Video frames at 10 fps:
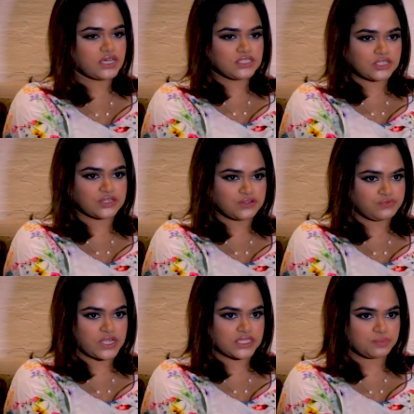I started
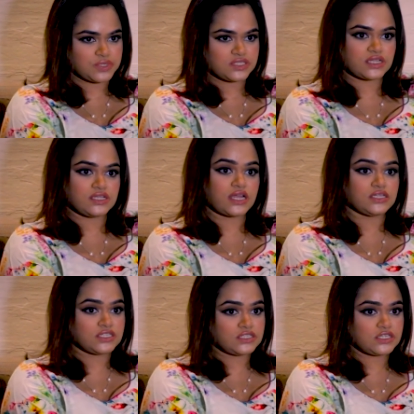FlexBiz that
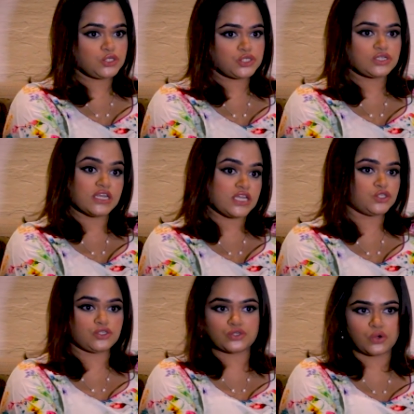that distinction
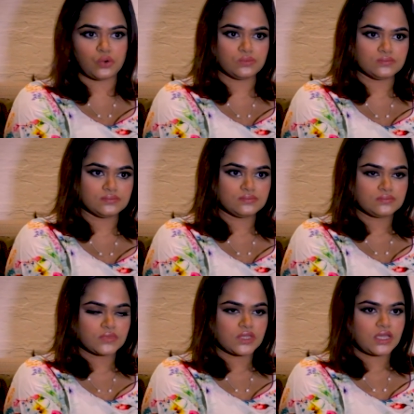needs to go.
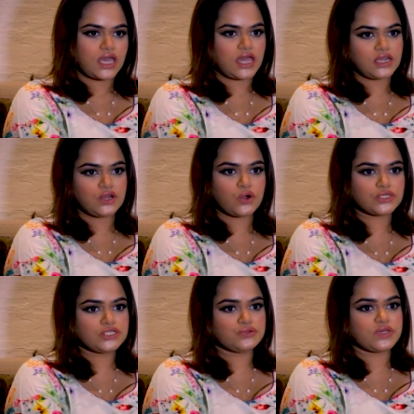And in
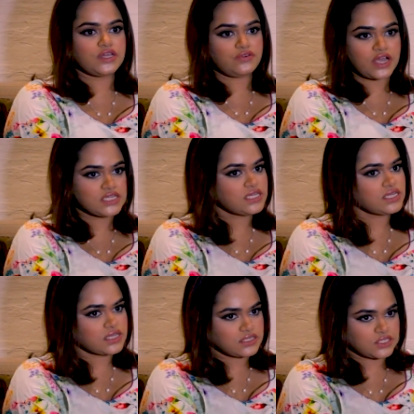order to
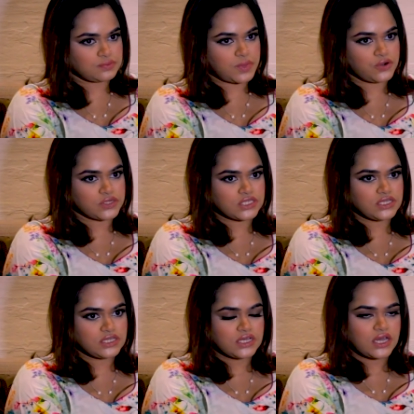eradicate that
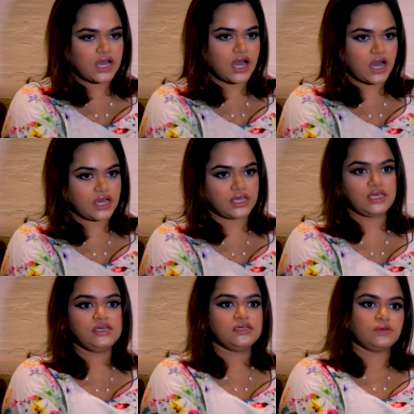disparity,
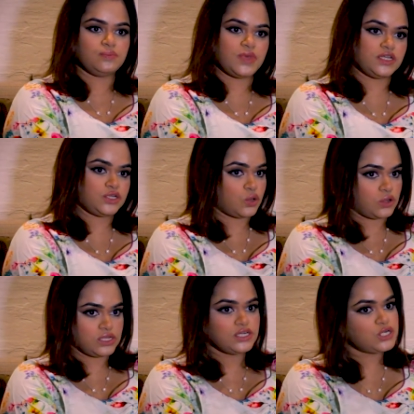I made it
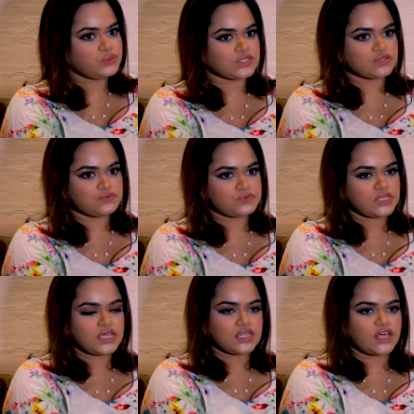all inclusive,
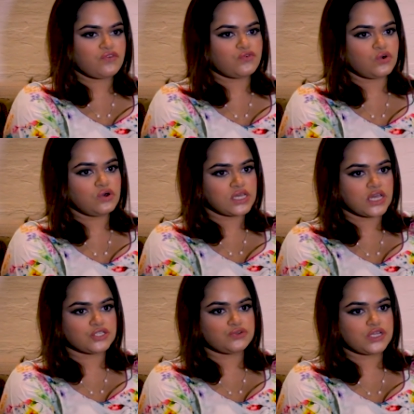therefore,
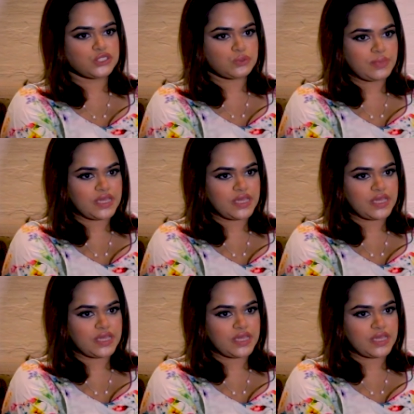catering to